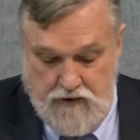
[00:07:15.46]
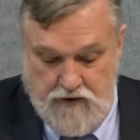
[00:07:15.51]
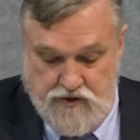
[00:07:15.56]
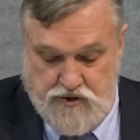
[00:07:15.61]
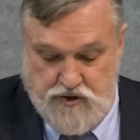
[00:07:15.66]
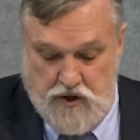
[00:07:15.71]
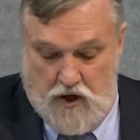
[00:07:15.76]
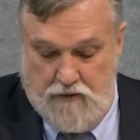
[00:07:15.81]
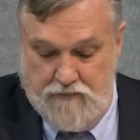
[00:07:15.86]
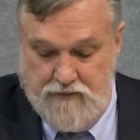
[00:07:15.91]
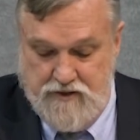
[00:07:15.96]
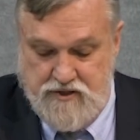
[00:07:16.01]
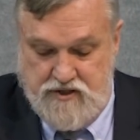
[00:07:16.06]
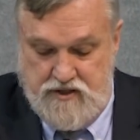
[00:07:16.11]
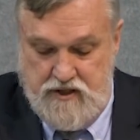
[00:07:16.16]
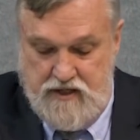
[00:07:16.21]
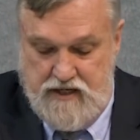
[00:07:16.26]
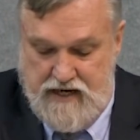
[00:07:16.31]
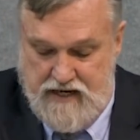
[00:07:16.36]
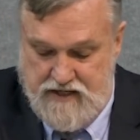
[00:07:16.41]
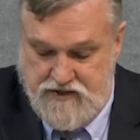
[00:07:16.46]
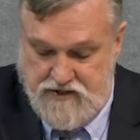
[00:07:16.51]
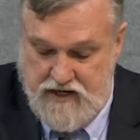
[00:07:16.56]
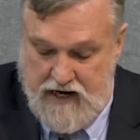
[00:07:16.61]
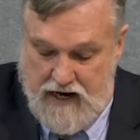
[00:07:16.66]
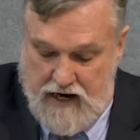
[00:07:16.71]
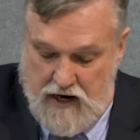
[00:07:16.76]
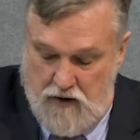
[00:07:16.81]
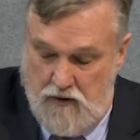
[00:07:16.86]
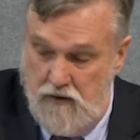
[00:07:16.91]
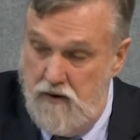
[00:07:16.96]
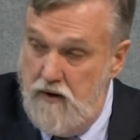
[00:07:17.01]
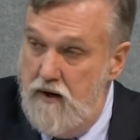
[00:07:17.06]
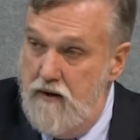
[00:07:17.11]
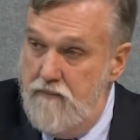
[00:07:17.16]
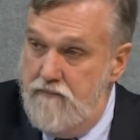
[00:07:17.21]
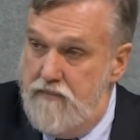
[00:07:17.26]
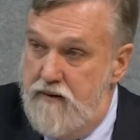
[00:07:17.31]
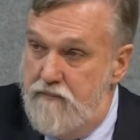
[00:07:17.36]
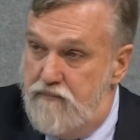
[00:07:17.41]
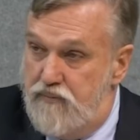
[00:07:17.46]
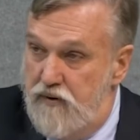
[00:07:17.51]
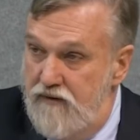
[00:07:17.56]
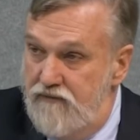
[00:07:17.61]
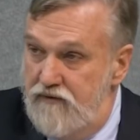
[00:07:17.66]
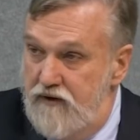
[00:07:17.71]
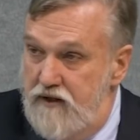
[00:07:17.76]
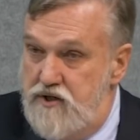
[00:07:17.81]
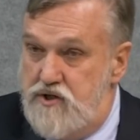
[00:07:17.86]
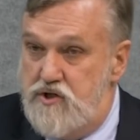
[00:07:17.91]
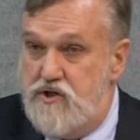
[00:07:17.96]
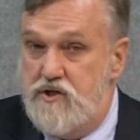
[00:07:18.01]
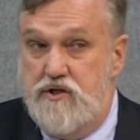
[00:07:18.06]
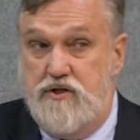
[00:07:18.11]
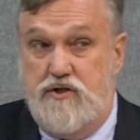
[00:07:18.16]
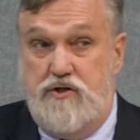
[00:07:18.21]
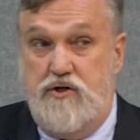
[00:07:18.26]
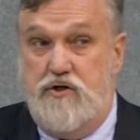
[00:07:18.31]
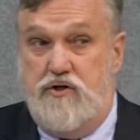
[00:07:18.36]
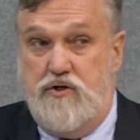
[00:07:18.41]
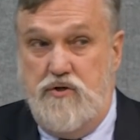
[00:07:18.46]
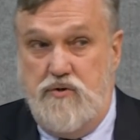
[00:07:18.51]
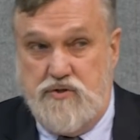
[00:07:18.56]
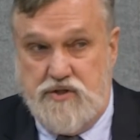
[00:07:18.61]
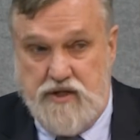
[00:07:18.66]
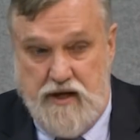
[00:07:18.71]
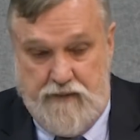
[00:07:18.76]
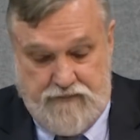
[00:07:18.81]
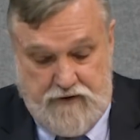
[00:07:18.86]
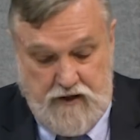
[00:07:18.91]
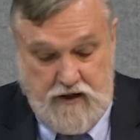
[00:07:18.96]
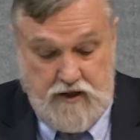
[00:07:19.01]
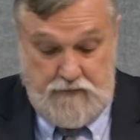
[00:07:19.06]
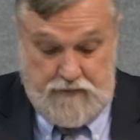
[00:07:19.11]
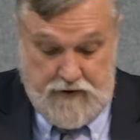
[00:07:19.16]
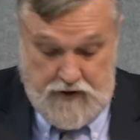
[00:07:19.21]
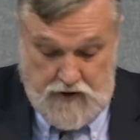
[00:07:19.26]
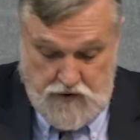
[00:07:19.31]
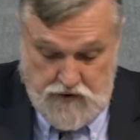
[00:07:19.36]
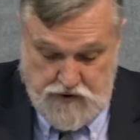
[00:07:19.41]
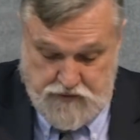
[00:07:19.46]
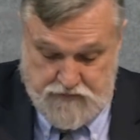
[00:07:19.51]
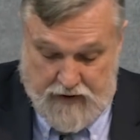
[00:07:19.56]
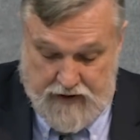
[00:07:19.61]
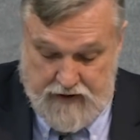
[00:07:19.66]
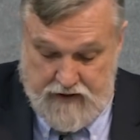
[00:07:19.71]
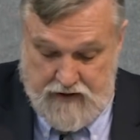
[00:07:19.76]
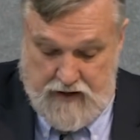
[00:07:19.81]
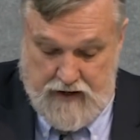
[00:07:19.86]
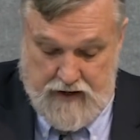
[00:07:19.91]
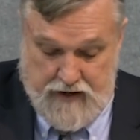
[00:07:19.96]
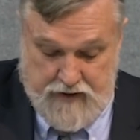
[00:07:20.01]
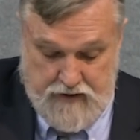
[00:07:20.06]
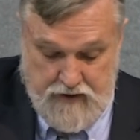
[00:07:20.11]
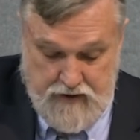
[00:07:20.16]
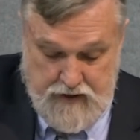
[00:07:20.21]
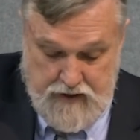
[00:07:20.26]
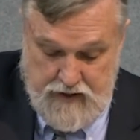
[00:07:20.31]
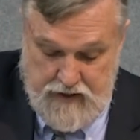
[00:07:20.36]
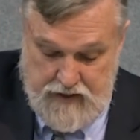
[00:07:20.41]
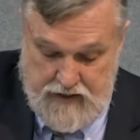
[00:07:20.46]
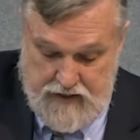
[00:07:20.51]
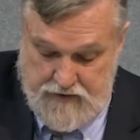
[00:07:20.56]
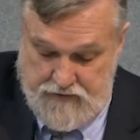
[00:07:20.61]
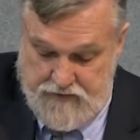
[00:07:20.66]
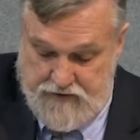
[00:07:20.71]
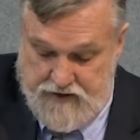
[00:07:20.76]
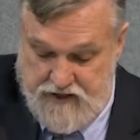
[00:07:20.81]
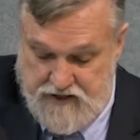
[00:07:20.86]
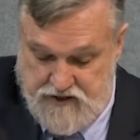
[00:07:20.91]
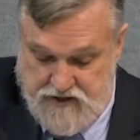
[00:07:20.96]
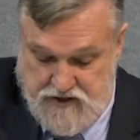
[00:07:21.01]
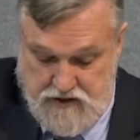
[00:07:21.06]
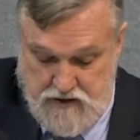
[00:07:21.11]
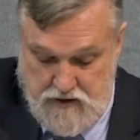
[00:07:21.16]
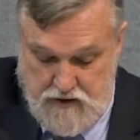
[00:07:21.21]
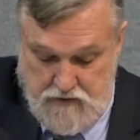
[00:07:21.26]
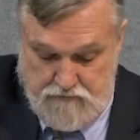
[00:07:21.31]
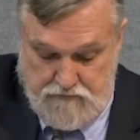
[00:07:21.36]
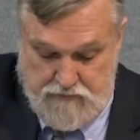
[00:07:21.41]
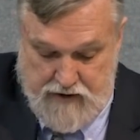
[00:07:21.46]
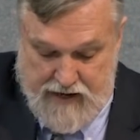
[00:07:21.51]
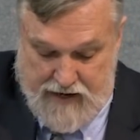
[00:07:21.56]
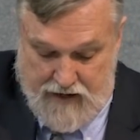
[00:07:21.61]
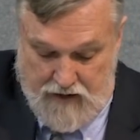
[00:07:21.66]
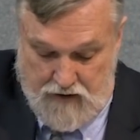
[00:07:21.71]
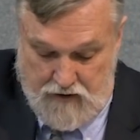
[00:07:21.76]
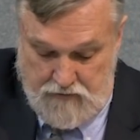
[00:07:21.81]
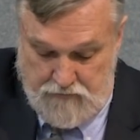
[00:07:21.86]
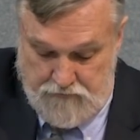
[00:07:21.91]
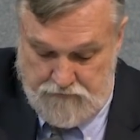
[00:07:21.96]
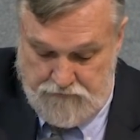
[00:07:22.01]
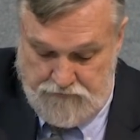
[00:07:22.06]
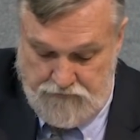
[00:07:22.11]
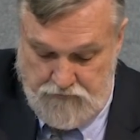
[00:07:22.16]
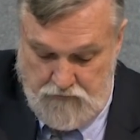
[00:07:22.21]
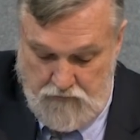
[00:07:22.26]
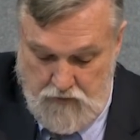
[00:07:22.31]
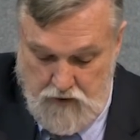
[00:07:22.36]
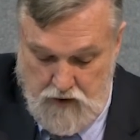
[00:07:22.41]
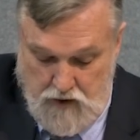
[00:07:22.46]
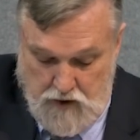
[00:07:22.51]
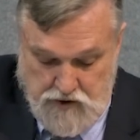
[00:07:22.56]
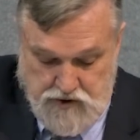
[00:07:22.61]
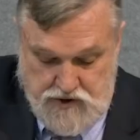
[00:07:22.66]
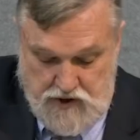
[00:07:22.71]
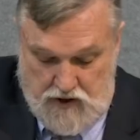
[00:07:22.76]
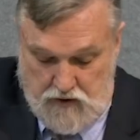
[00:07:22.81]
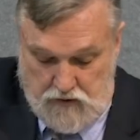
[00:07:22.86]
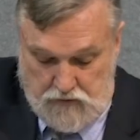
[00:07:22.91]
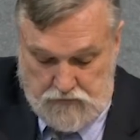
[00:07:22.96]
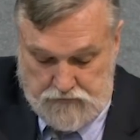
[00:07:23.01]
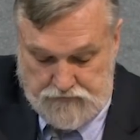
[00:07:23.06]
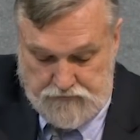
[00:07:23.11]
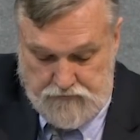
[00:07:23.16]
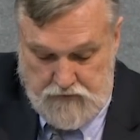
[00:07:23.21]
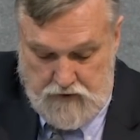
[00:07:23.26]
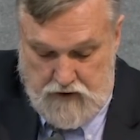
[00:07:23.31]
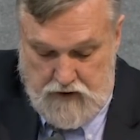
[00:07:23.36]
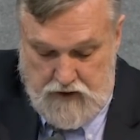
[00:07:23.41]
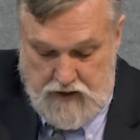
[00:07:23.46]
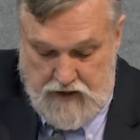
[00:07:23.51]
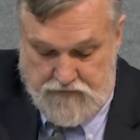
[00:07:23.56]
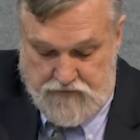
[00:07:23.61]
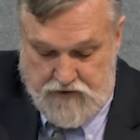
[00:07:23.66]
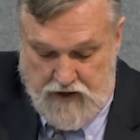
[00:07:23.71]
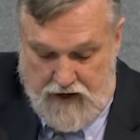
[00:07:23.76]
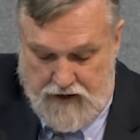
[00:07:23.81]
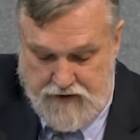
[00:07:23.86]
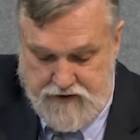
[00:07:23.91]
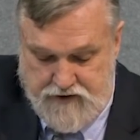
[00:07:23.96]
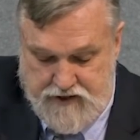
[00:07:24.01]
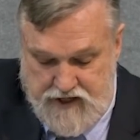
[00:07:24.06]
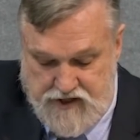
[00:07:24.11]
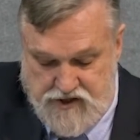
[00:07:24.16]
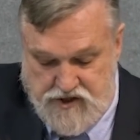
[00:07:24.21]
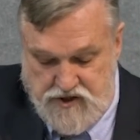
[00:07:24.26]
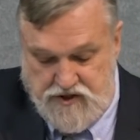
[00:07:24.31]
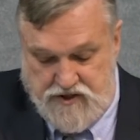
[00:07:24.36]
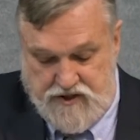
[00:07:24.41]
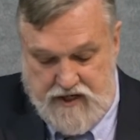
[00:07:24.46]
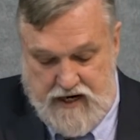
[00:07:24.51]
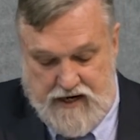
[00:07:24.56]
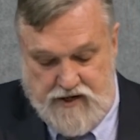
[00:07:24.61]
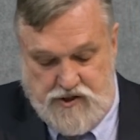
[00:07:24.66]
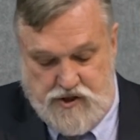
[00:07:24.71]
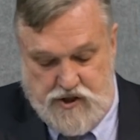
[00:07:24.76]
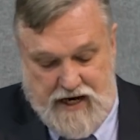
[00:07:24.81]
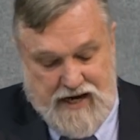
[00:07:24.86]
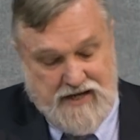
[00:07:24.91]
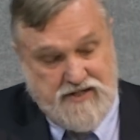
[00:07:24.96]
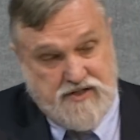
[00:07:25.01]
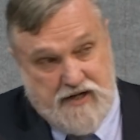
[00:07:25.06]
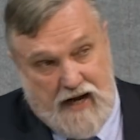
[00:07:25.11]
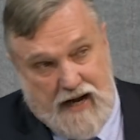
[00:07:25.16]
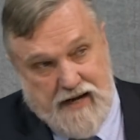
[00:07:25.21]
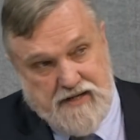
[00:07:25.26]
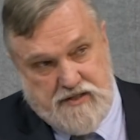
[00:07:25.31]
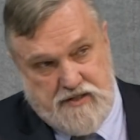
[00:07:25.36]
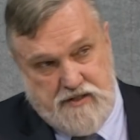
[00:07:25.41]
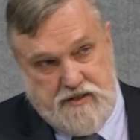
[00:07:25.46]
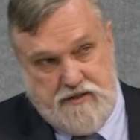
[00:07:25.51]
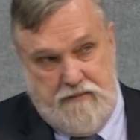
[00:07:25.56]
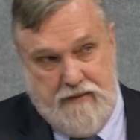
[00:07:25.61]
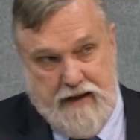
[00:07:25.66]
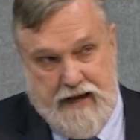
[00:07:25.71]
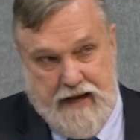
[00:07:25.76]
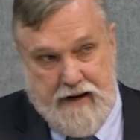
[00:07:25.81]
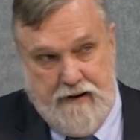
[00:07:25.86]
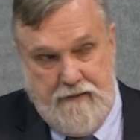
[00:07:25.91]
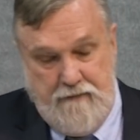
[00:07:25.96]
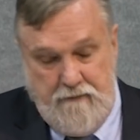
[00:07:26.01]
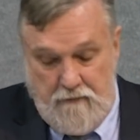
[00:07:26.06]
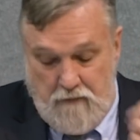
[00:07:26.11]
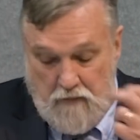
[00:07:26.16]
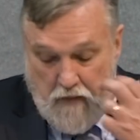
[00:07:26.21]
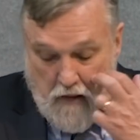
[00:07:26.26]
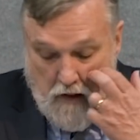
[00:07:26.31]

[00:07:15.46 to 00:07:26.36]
The psalmist has now been privileged to do something, to be used by God in this battle. So, if God teaches and chastises a man,